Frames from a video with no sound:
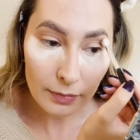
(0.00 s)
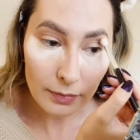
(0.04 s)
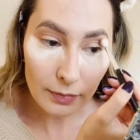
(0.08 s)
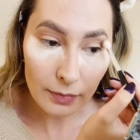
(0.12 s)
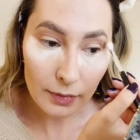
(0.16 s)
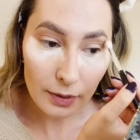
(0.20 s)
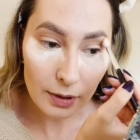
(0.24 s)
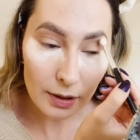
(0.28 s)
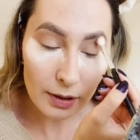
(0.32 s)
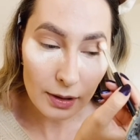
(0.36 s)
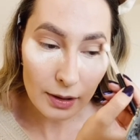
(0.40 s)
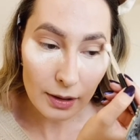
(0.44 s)

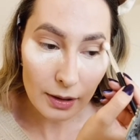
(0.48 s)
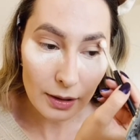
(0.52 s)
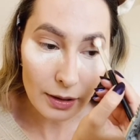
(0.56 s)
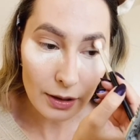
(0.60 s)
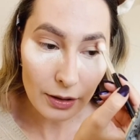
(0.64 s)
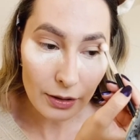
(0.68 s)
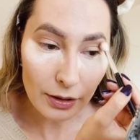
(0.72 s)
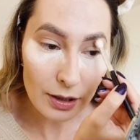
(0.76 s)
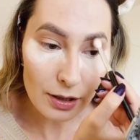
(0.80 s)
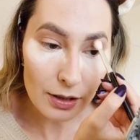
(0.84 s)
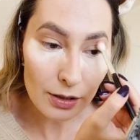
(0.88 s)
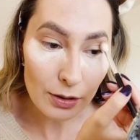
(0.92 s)

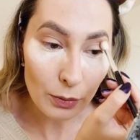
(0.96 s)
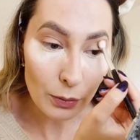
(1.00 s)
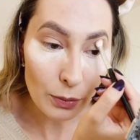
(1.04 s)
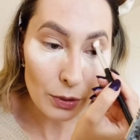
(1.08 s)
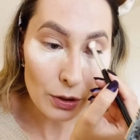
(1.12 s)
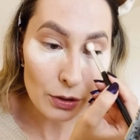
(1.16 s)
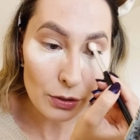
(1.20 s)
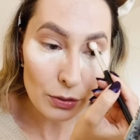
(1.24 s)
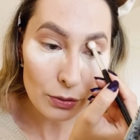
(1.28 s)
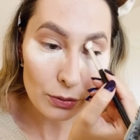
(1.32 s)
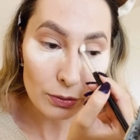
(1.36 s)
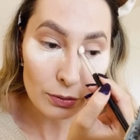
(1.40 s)
there is no
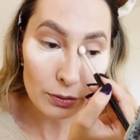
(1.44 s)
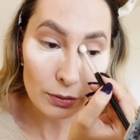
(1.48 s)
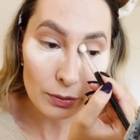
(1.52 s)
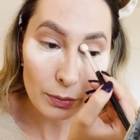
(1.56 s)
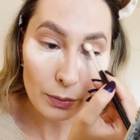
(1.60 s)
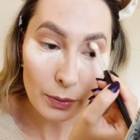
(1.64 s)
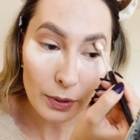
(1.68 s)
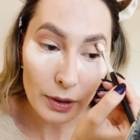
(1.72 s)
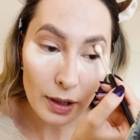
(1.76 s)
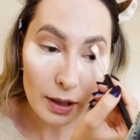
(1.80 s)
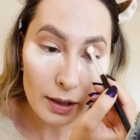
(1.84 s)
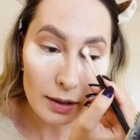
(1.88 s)
issue
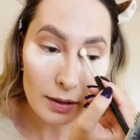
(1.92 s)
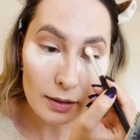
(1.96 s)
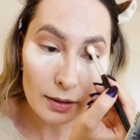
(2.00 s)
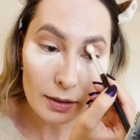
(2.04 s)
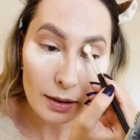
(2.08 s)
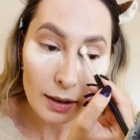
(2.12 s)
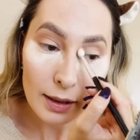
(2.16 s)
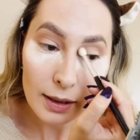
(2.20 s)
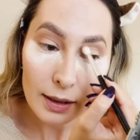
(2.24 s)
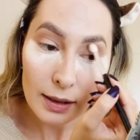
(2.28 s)
with that.